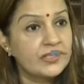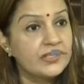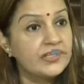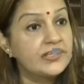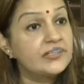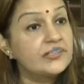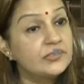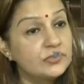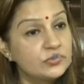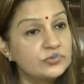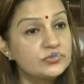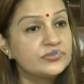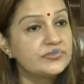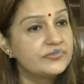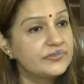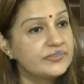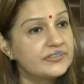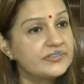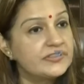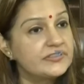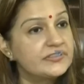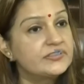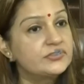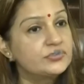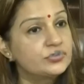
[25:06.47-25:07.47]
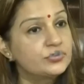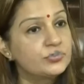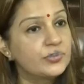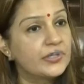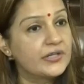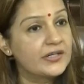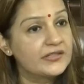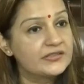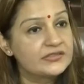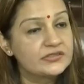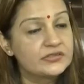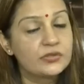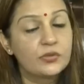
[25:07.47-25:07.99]
Inclusive India, the two
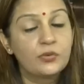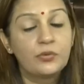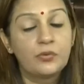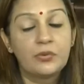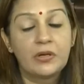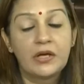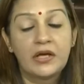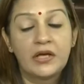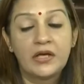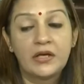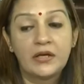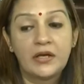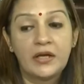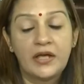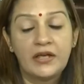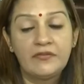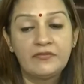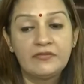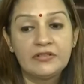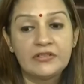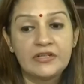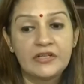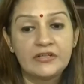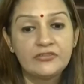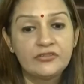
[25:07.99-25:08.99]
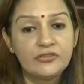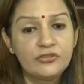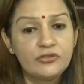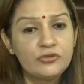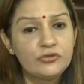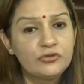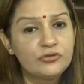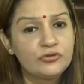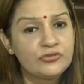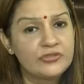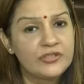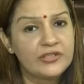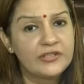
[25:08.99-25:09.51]
eyes. So I will continue
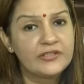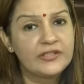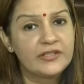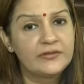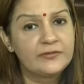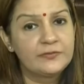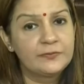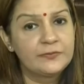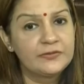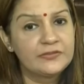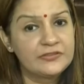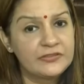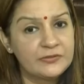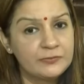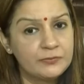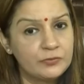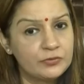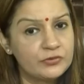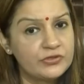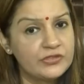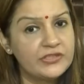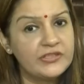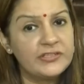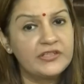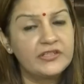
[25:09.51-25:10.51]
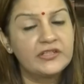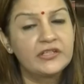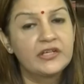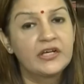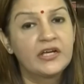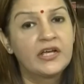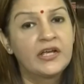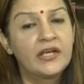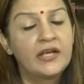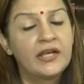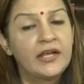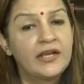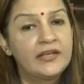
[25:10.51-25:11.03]
to say that Mr. Modi
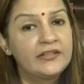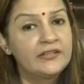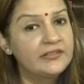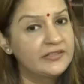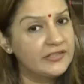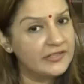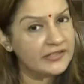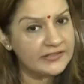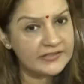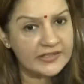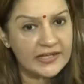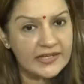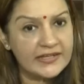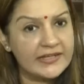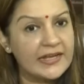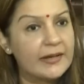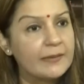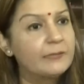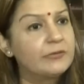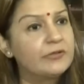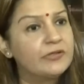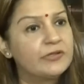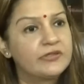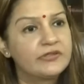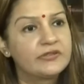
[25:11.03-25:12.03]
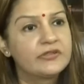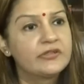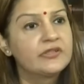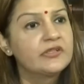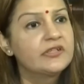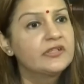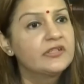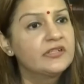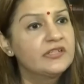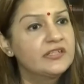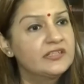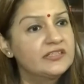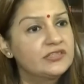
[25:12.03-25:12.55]
and the entire cabinet
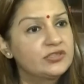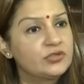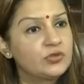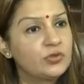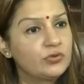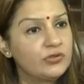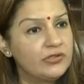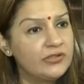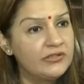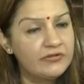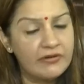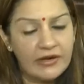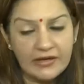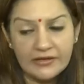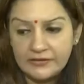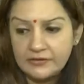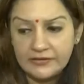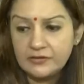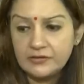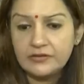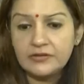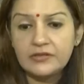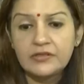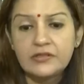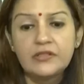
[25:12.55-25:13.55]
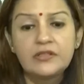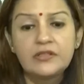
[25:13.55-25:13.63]
is totally rattled.